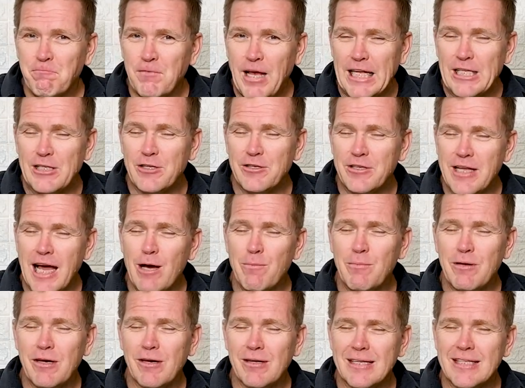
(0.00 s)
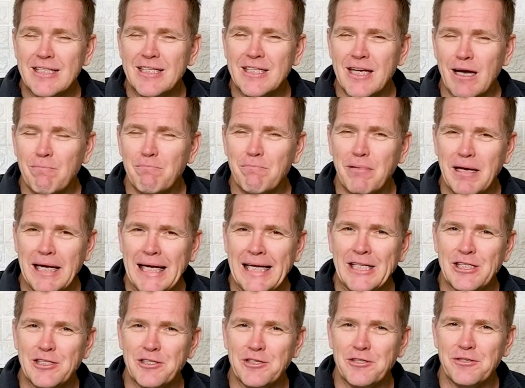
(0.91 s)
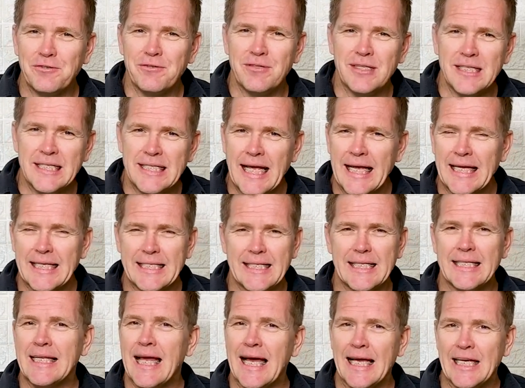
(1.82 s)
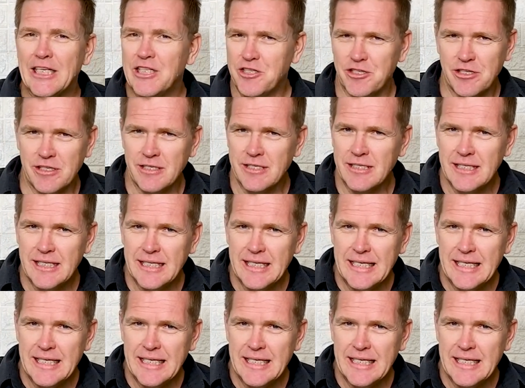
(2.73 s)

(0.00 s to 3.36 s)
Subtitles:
And today we're going to jump into the destination.